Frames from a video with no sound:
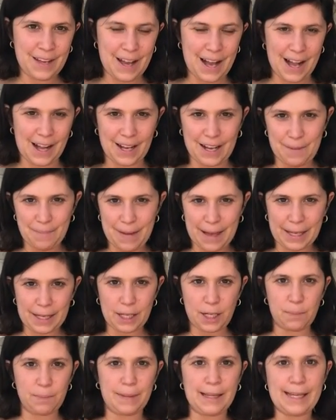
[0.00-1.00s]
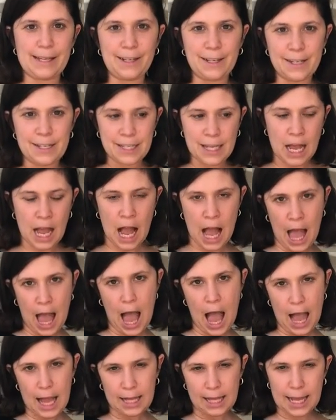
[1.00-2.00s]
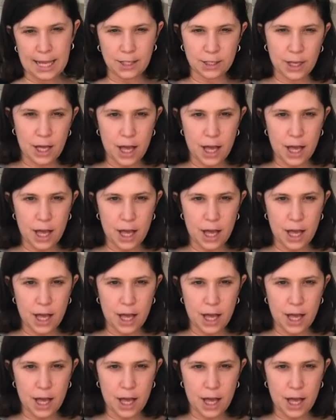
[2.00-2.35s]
All right, backyard players, let's